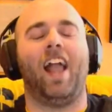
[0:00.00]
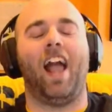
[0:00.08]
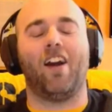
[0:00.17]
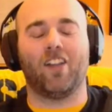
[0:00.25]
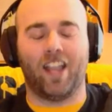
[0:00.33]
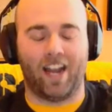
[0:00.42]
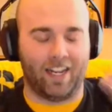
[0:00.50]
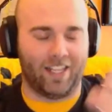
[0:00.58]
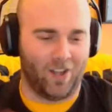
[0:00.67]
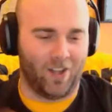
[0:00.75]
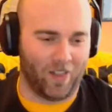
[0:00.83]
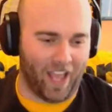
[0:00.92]
How can I
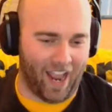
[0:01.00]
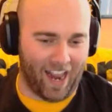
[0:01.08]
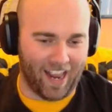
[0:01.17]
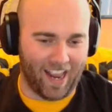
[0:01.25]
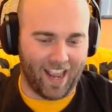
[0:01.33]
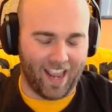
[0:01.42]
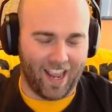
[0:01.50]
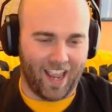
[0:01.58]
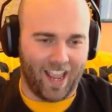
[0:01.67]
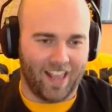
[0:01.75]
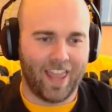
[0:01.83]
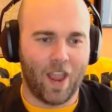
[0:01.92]
do that?
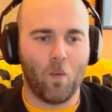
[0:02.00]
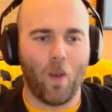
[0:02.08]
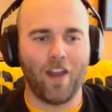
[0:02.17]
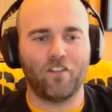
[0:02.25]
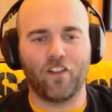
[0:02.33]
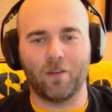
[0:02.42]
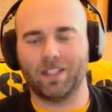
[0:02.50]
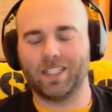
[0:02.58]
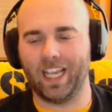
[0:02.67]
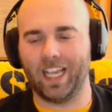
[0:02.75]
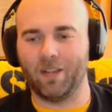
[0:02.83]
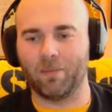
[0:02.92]
They went from a
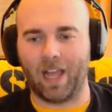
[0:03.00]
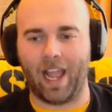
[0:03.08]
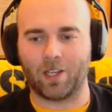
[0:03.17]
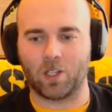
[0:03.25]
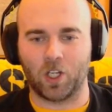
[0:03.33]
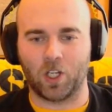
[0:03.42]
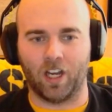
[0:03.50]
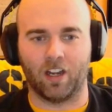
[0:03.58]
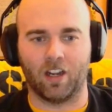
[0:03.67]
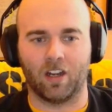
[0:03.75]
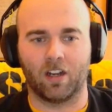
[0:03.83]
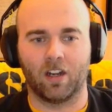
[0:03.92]
team last
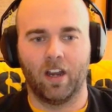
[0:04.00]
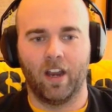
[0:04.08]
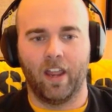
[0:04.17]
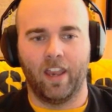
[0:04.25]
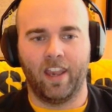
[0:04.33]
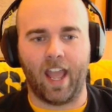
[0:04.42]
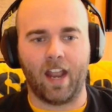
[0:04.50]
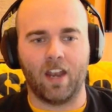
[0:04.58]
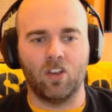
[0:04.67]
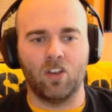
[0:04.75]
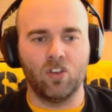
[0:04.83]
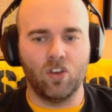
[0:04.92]
year
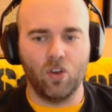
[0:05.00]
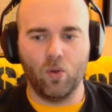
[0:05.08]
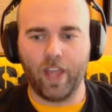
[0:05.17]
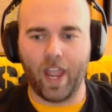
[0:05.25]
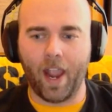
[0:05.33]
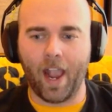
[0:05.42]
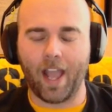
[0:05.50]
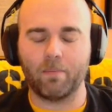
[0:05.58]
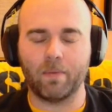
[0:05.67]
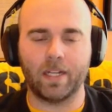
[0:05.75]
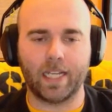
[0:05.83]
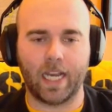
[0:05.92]
that knew they had
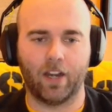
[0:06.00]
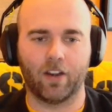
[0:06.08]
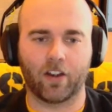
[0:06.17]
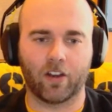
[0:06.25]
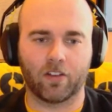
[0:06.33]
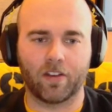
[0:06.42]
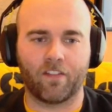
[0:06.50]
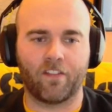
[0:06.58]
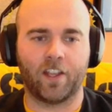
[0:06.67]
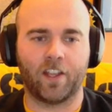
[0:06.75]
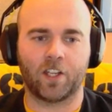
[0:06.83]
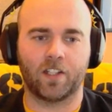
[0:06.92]
material
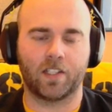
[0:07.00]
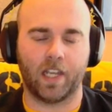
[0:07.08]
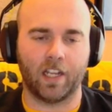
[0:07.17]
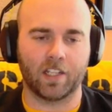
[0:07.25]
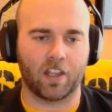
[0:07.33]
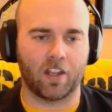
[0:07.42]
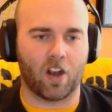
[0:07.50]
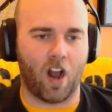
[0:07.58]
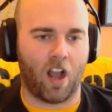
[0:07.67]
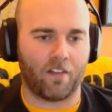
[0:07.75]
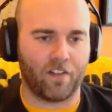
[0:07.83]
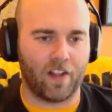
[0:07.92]
deficiencies on their
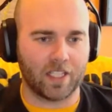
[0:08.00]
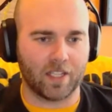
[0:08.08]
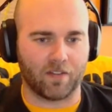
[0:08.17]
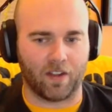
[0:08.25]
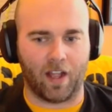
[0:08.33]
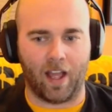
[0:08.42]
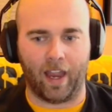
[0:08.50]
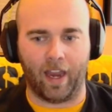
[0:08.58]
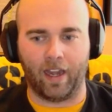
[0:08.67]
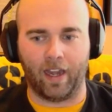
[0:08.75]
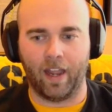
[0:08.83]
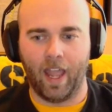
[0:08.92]
offensive
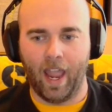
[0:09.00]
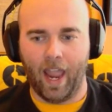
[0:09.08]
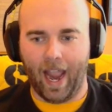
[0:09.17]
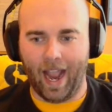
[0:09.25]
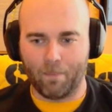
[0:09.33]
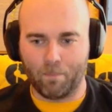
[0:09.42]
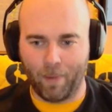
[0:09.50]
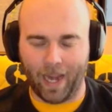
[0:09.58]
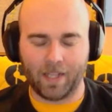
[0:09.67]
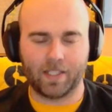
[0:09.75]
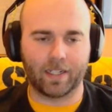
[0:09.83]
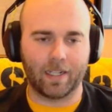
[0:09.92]
line and
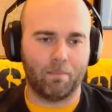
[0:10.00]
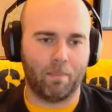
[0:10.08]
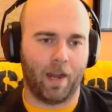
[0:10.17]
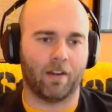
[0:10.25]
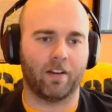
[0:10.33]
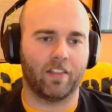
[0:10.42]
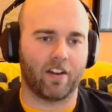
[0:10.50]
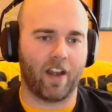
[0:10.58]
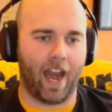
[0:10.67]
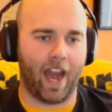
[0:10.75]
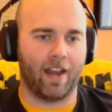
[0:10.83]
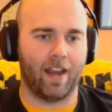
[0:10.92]
basically buried their
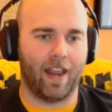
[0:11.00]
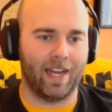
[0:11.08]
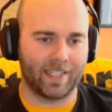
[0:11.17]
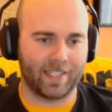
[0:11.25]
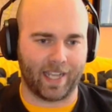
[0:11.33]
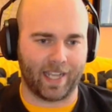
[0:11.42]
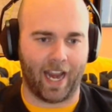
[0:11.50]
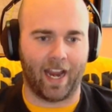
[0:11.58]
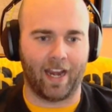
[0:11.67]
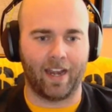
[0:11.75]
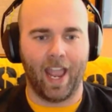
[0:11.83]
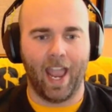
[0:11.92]
hand in the
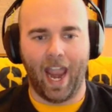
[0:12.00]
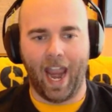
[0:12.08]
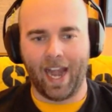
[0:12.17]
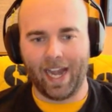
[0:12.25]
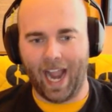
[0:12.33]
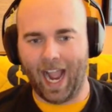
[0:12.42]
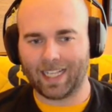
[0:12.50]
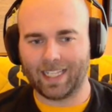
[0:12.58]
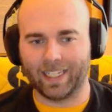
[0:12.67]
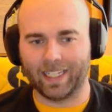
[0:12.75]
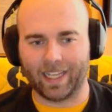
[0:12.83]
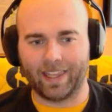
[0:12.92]
sand and
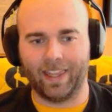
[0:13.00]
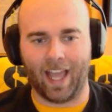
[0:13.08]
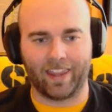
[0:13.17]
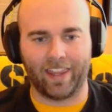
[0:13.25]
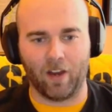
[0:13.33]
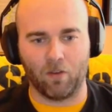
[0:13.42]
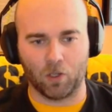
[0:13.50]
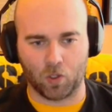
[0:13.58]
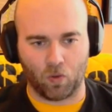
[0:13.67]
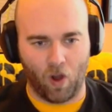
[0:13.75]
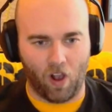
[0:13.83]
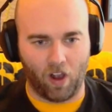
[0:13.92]
acted like nothing was
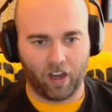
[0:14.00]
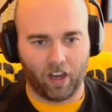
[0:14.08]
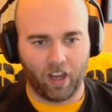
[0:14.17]
wrong.